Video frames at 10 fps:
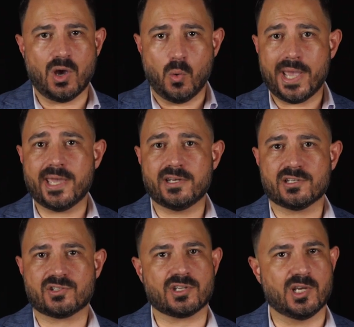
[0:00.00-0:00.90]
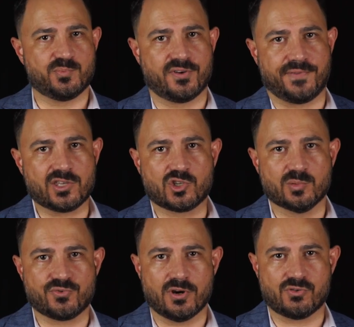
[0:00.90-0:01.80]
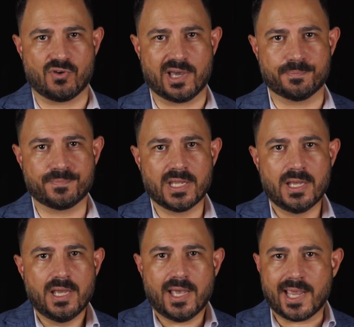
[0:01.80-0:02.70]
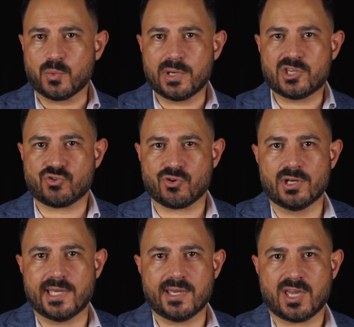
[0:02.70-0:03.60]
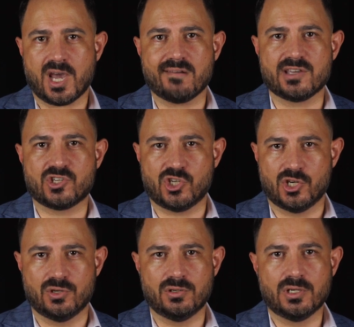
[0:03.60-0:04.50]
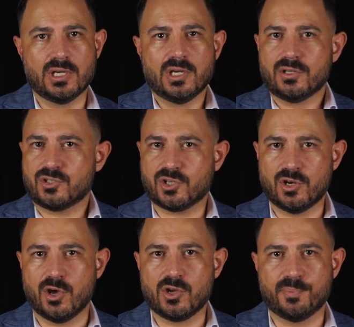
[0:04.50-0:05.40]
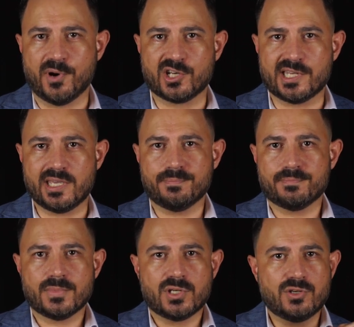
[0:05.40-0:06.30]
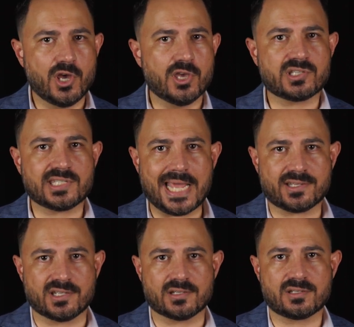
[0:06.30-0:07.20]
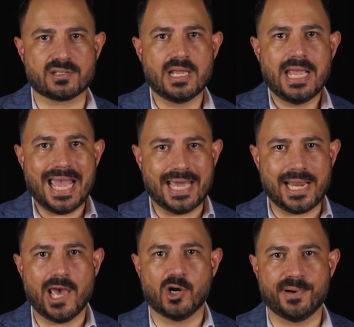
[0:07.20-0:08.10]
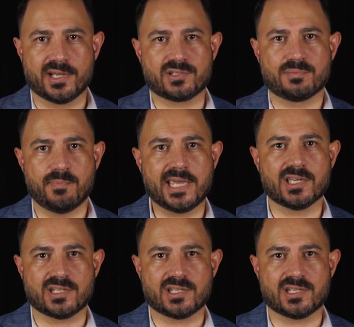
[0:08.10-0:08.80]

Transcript: awareness and prevention program. And we truly encourage you to know your body know your status, and help us make a